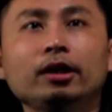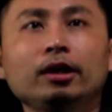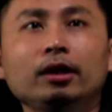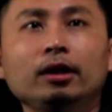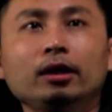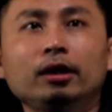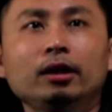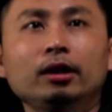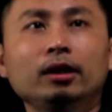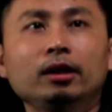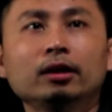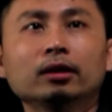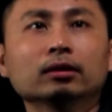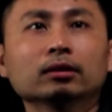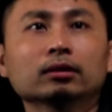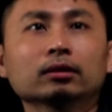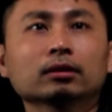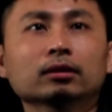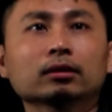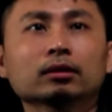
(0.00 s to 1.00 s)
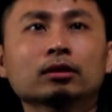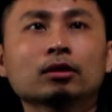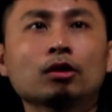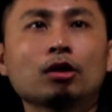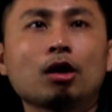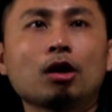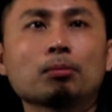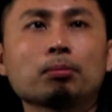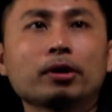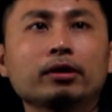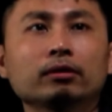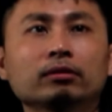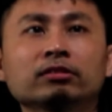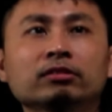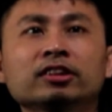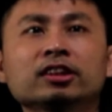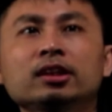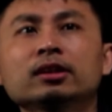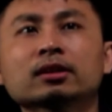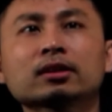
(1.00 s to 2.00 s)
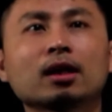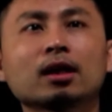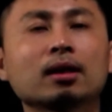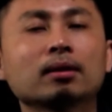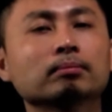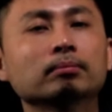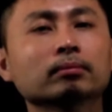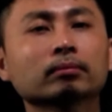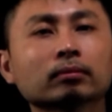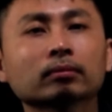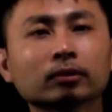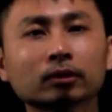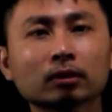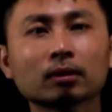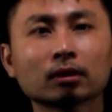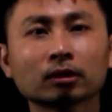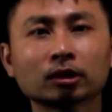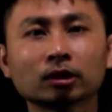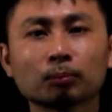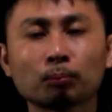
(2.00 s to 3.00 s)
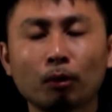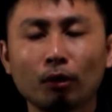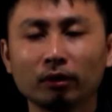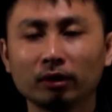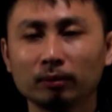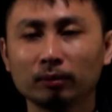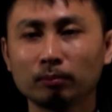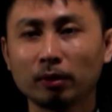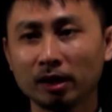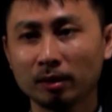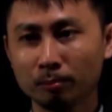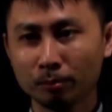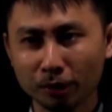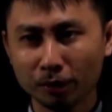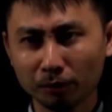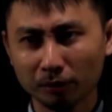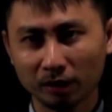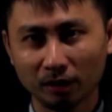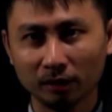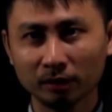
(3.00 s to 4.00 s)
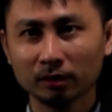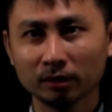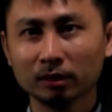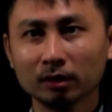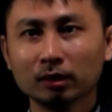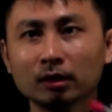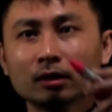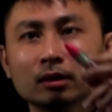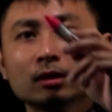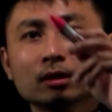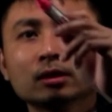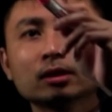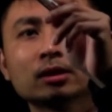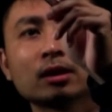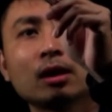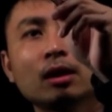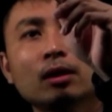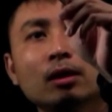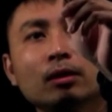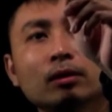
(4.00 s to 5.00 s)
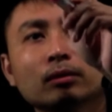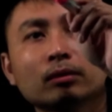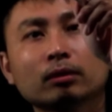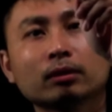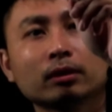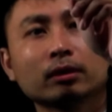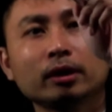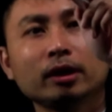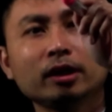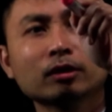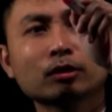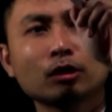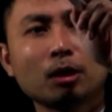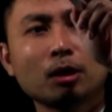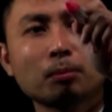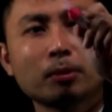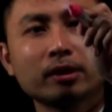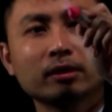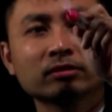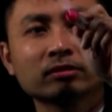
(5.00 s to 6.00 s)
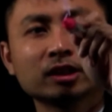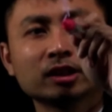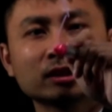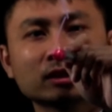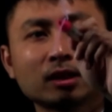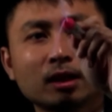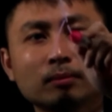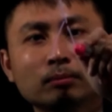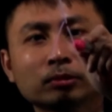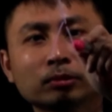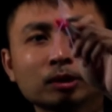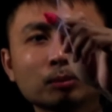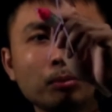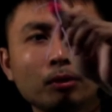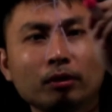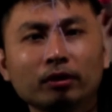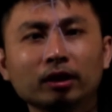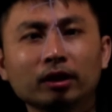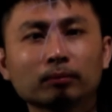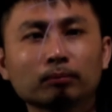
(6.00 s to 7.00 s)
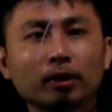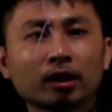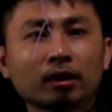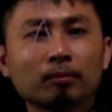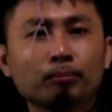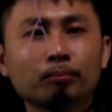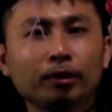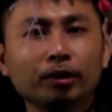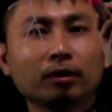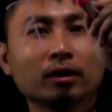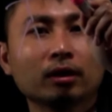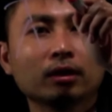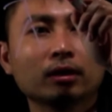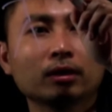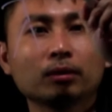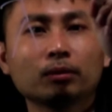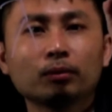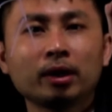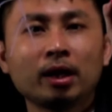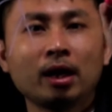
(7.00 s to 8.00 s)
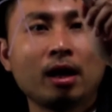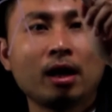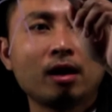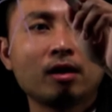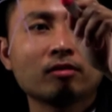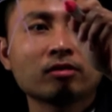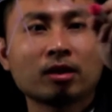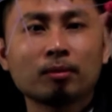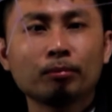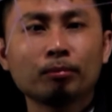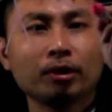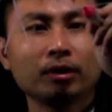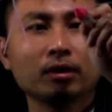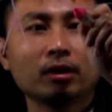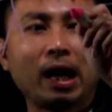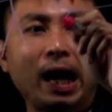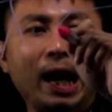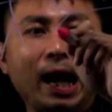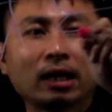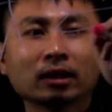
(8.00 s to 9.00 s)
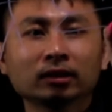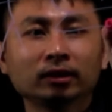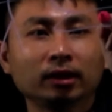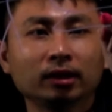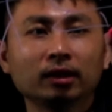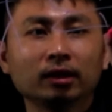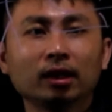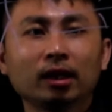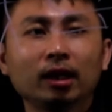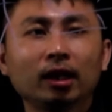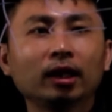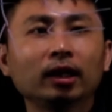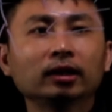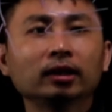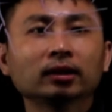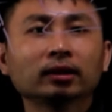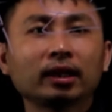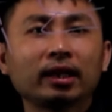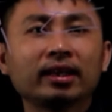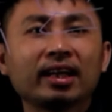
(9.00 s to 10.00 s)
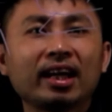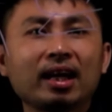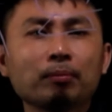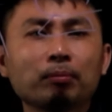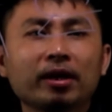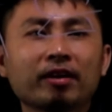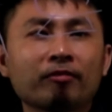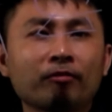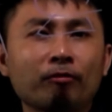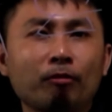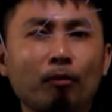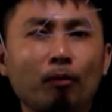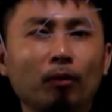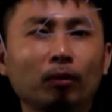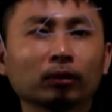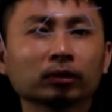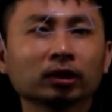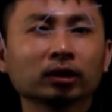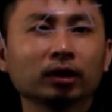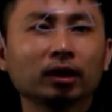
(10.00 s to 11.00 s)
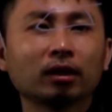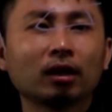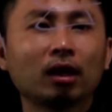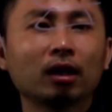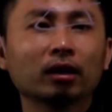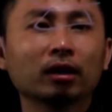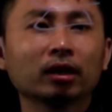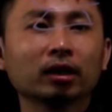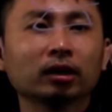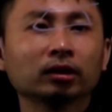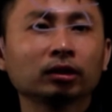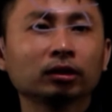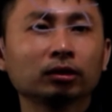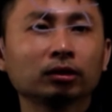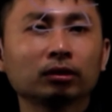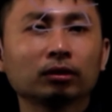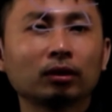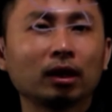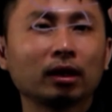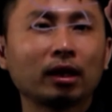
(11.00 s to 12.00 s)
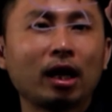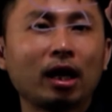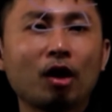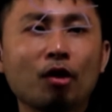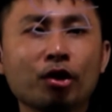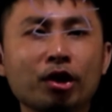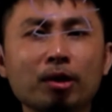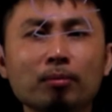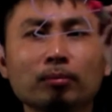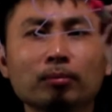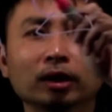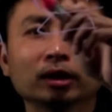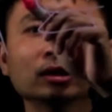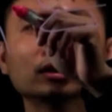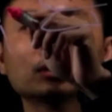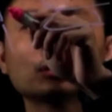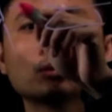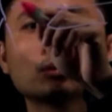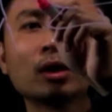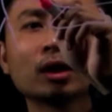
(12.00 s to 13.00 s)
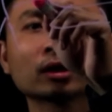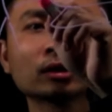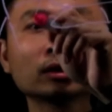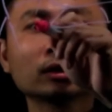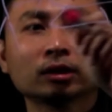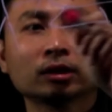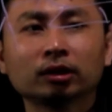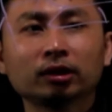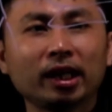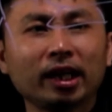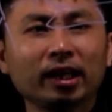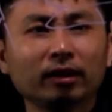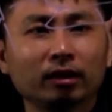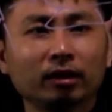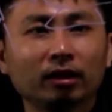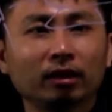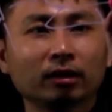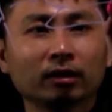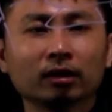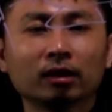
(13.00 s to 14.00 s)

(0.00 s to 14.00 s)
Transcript: in collaborative system supported by computer. So in collaborative system supported by computer, we have computer acting as enabling force in order to allow human to work together.